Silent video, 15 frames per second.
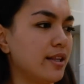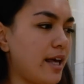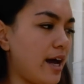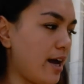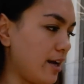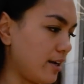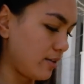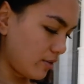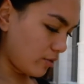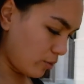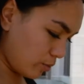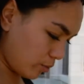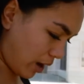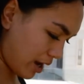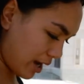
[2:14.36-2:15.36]
that
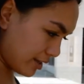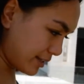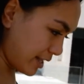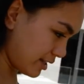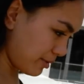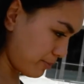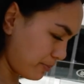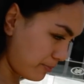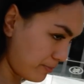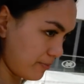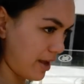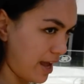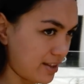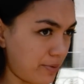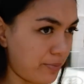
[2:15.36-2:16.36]
while I was at
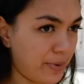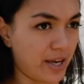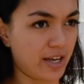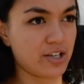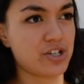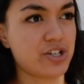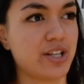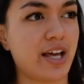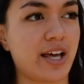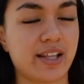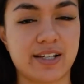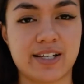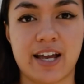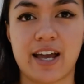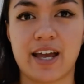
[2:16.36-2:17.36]
the beach the
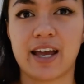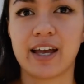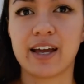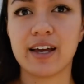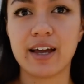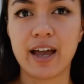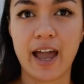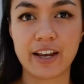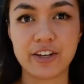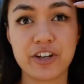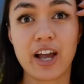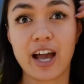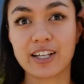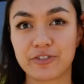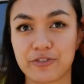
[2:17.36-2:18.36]
other day, and
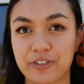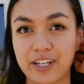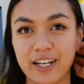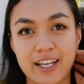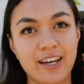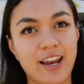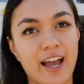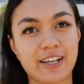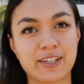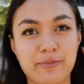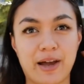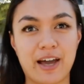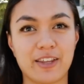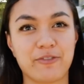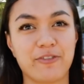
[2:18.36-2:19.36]
you guys really liked
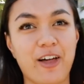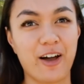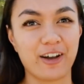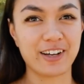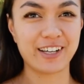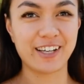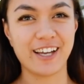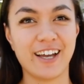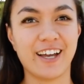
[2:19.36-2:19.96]
my other vlog,